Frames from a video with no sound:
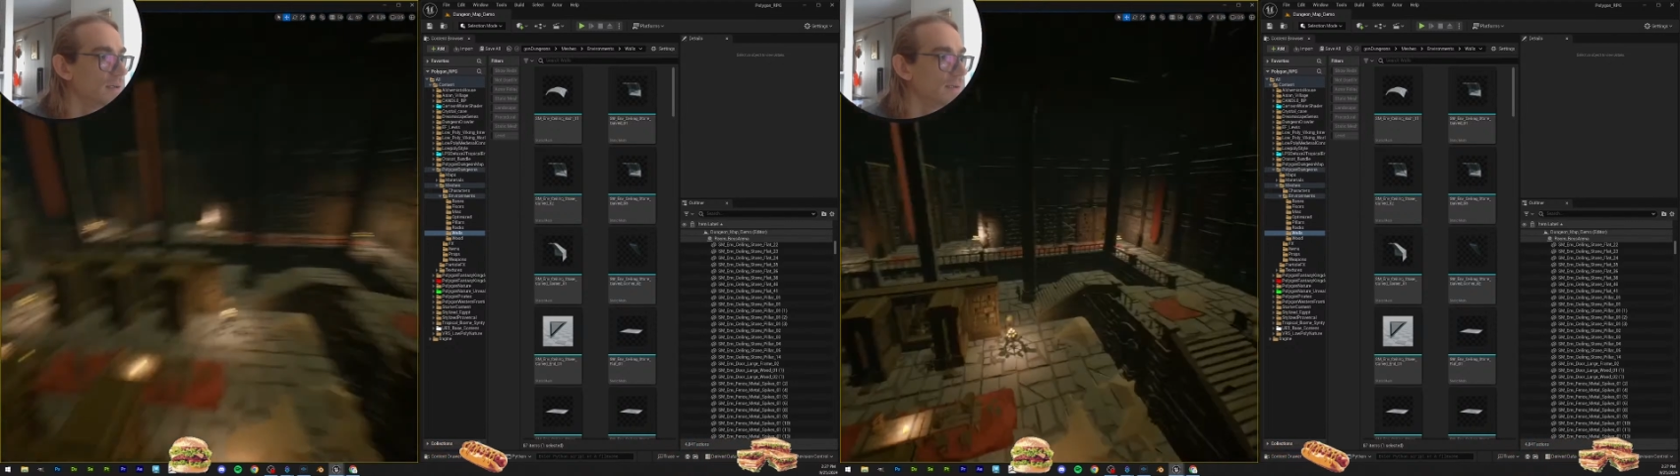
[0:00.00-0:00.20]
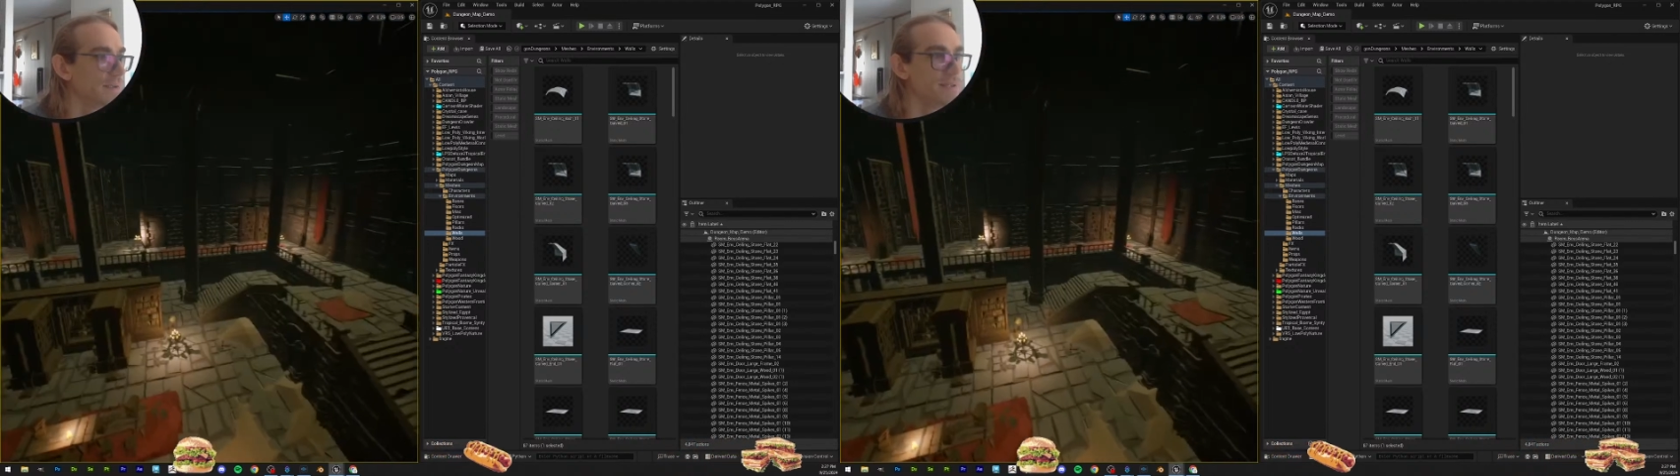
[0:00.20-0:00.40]

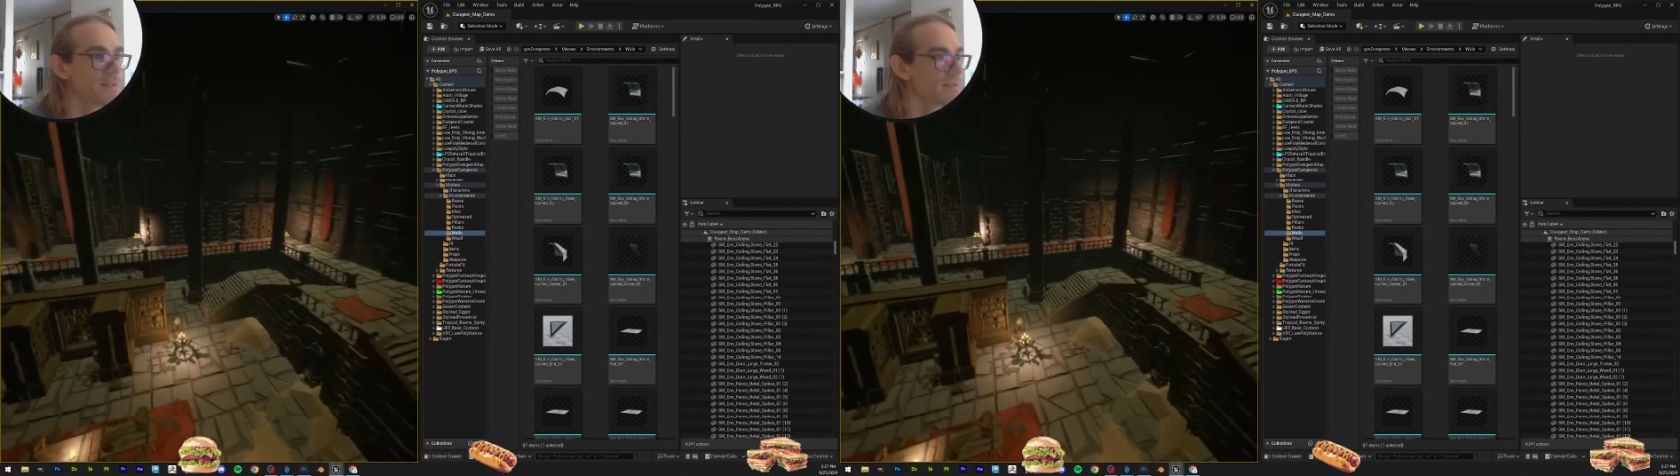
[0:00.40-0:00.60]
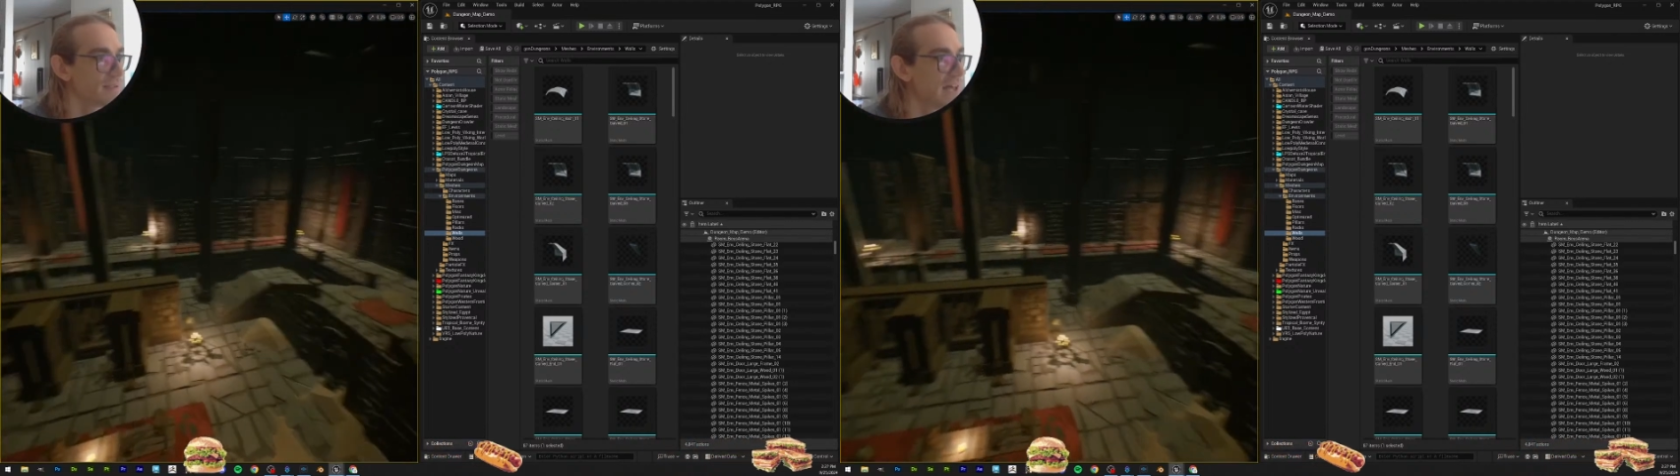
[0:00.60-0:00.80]

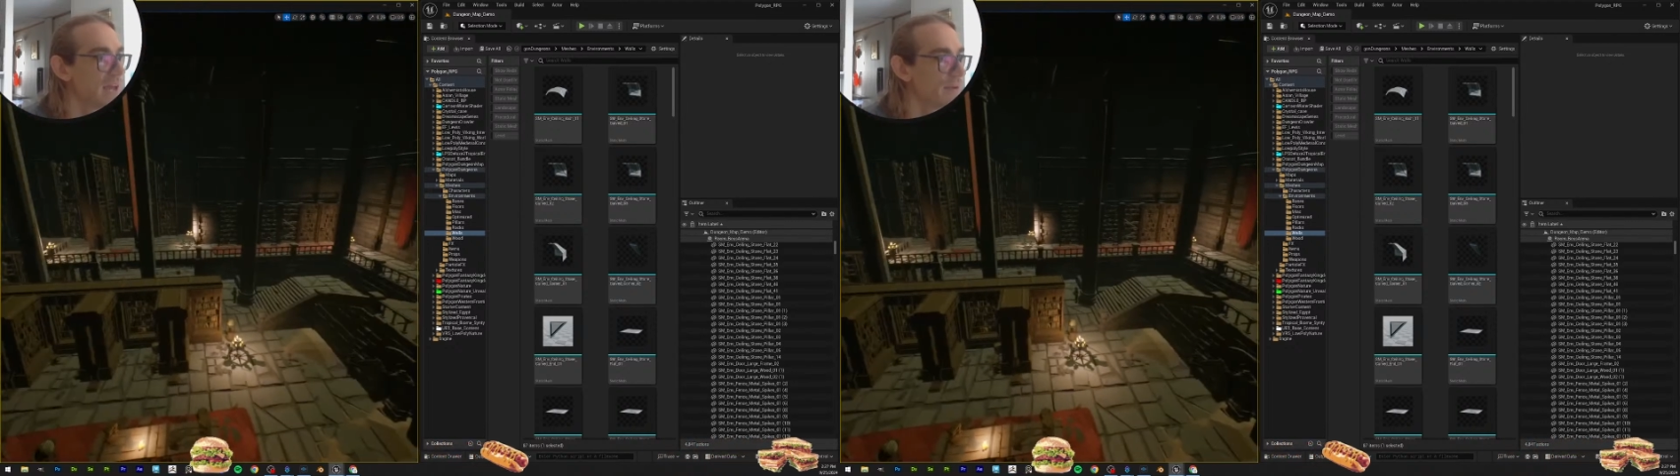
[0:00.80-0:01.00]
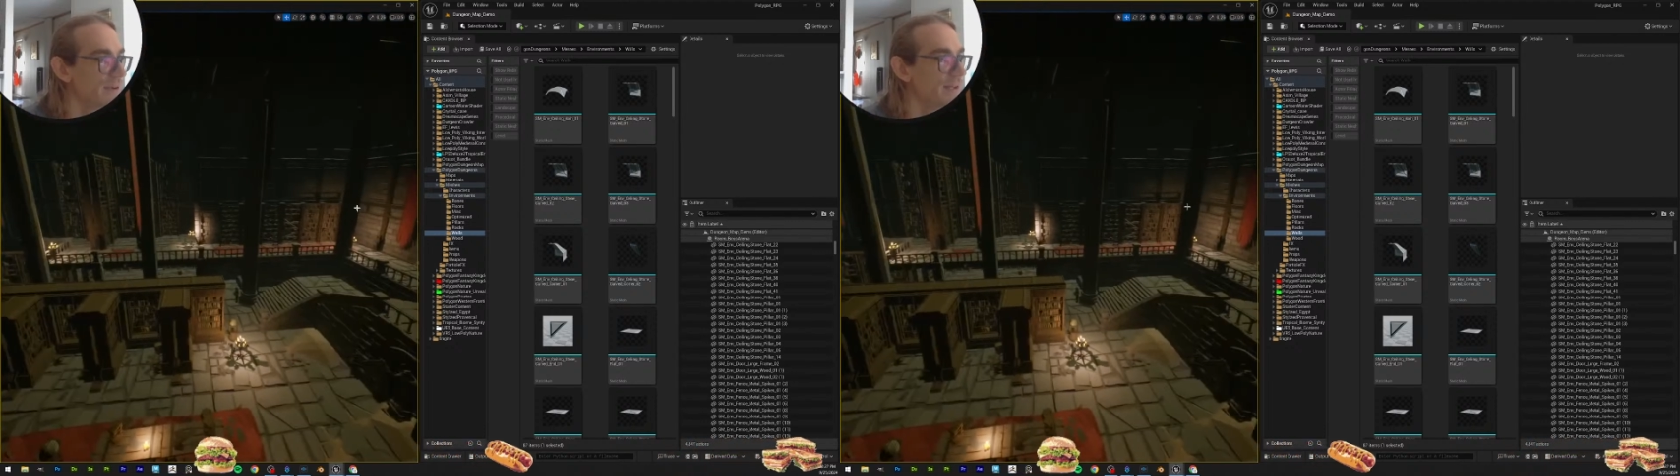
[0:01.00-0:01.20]
This
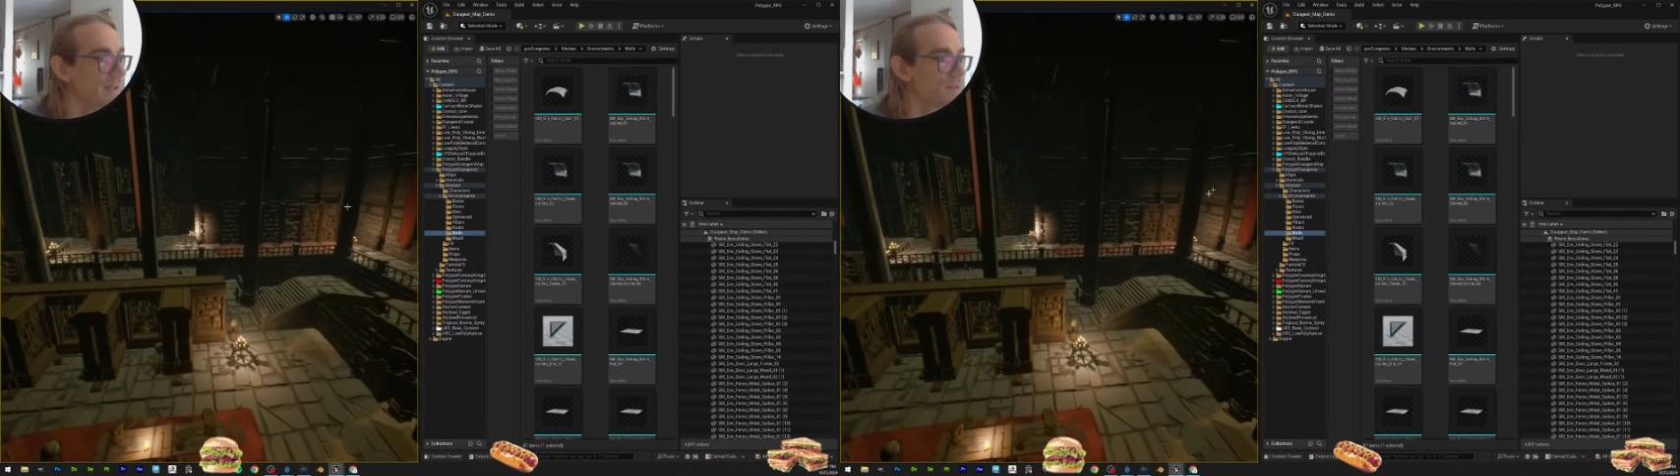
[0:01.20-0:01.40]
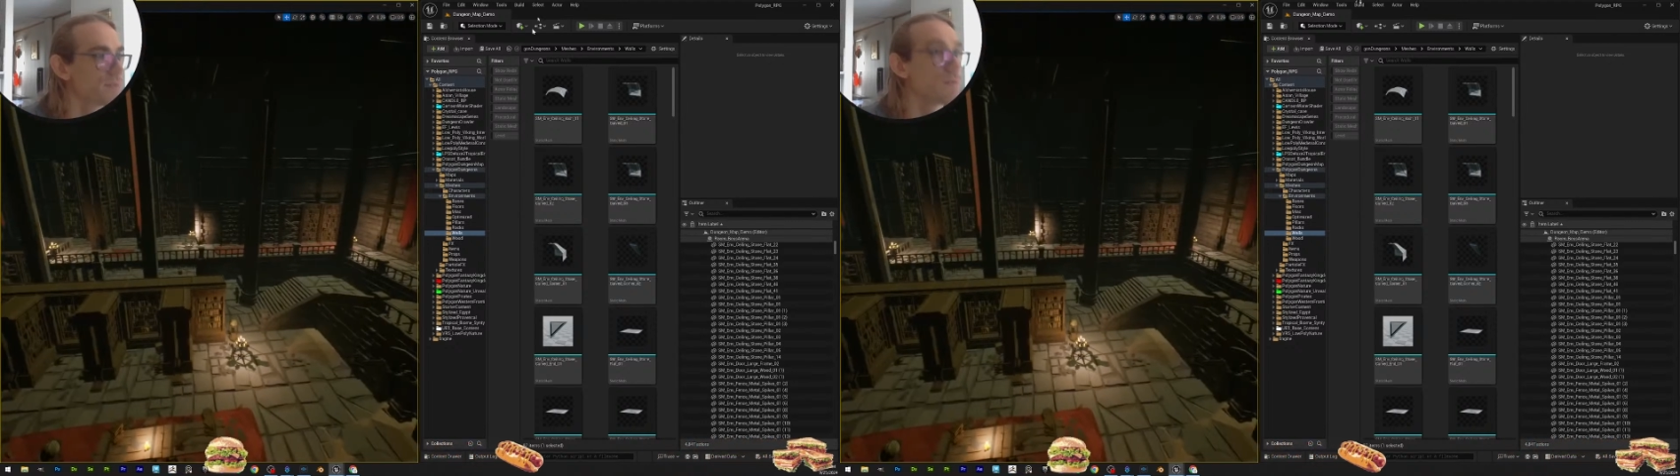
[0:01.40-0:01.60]
library
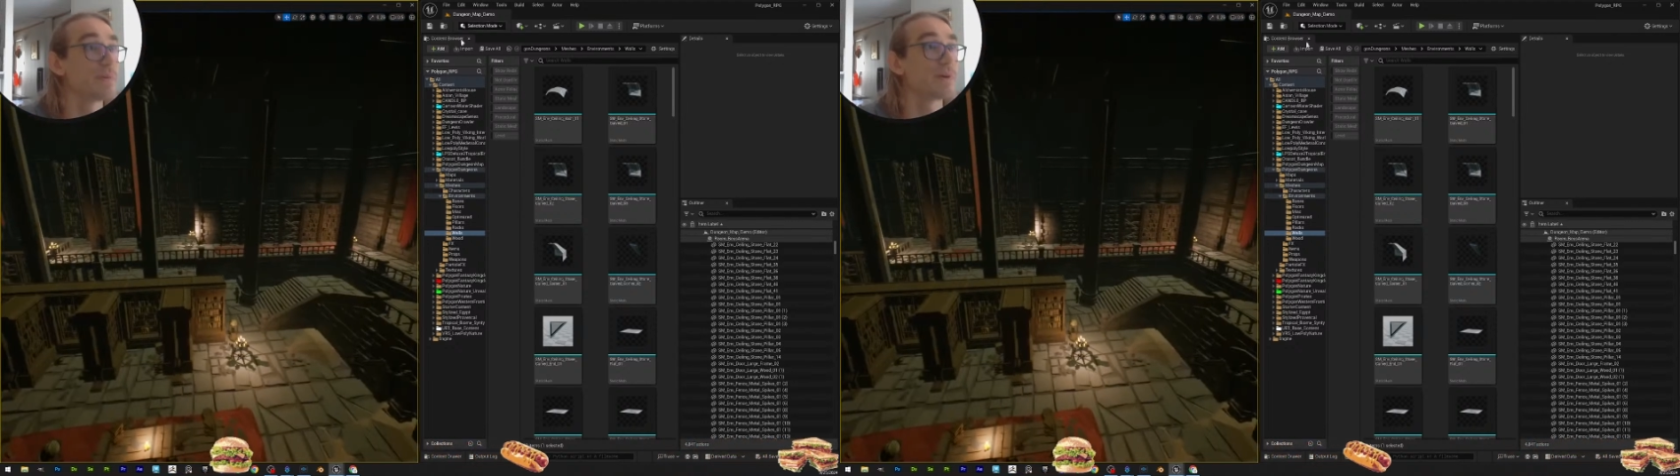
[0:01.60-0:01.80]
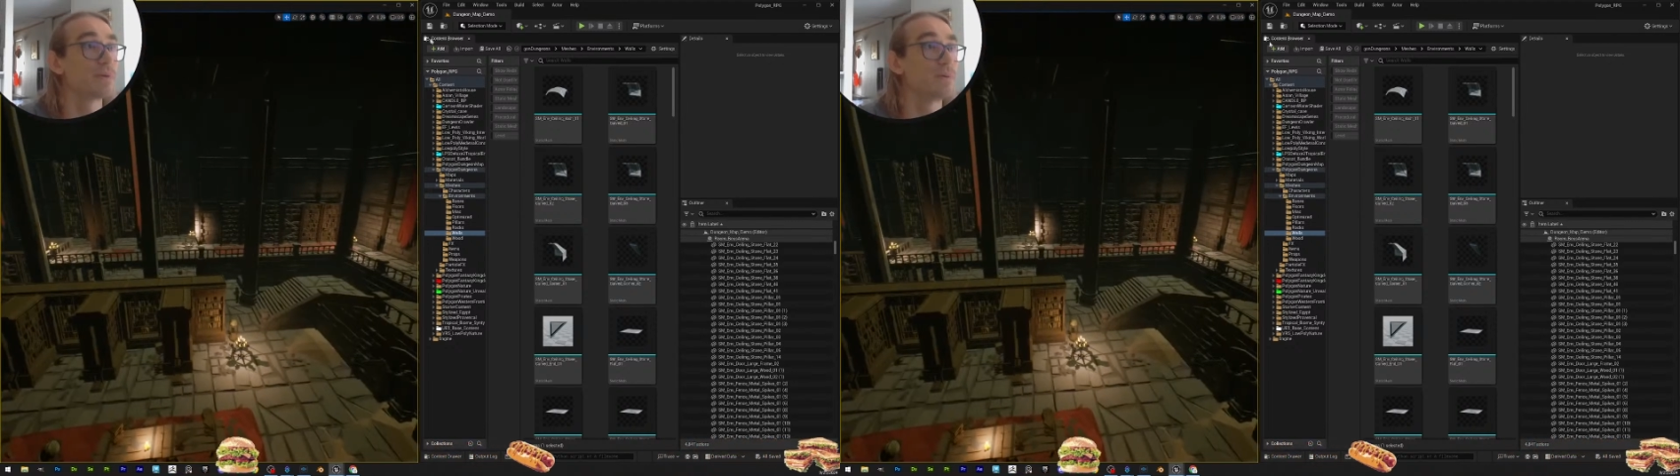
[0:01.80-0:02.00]
is super cool.